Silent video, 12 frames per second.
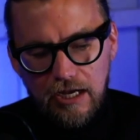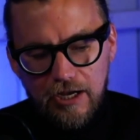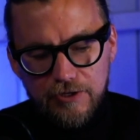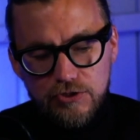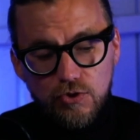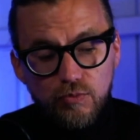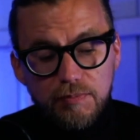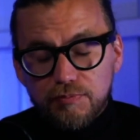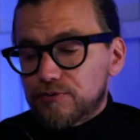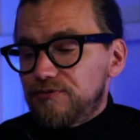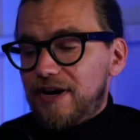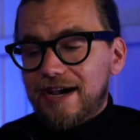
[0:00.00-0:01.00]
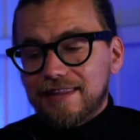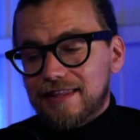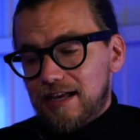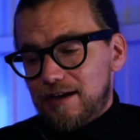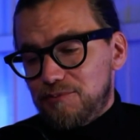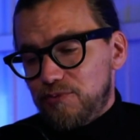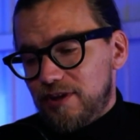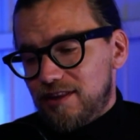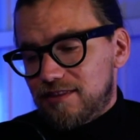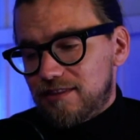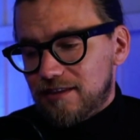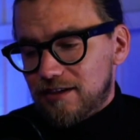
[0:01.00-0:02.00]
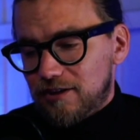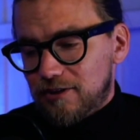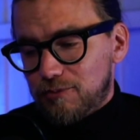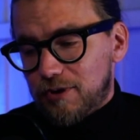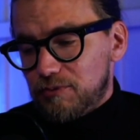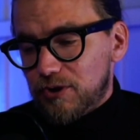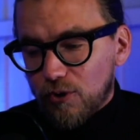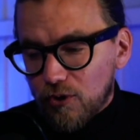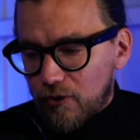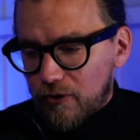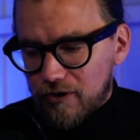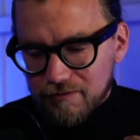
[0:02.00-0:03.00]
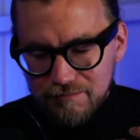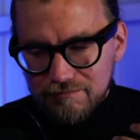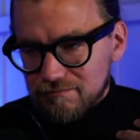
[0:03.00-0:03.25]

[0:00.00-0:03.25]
So we provide them with what we call our